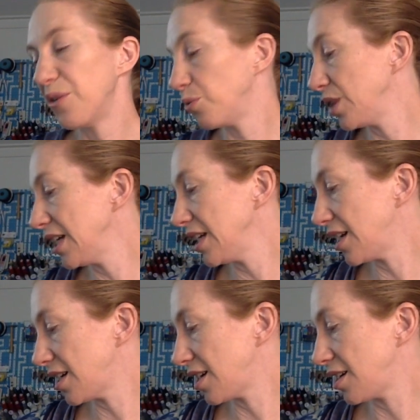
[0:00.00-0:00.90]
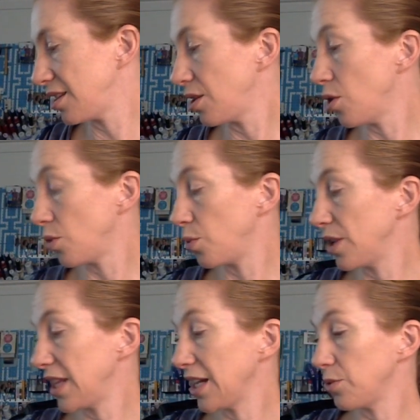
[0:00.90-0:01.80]
The
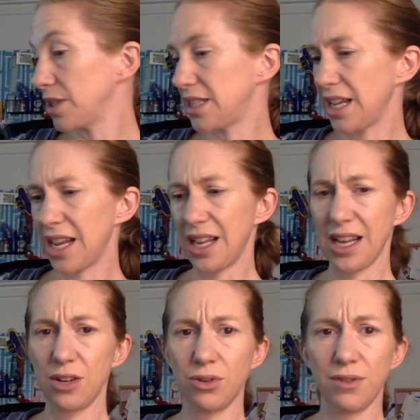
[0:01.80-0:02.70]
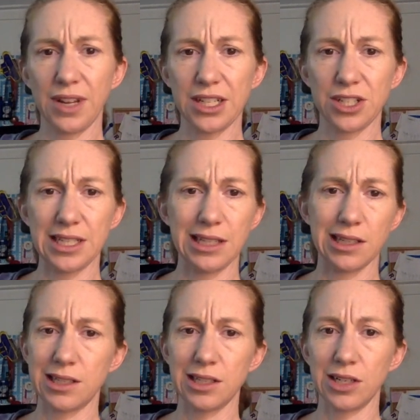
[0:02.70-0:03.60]
one thing I want to say, I don't know if I actually said
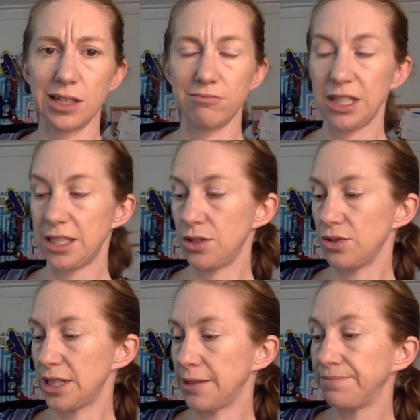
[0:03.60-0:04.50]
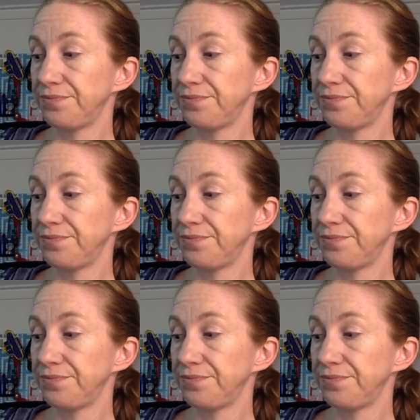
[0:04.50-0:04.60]
this. Sorry, it's Tuesday.